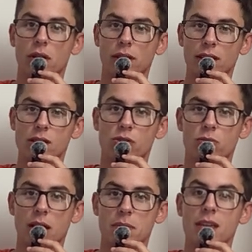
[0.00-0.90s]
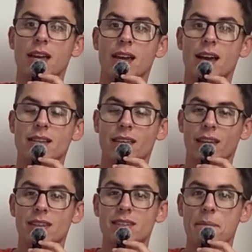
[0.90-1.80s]
I think the Eagles might be
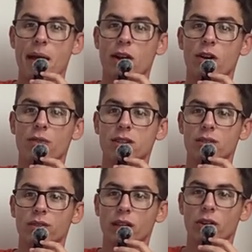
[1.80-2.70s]
taking a step back offensively,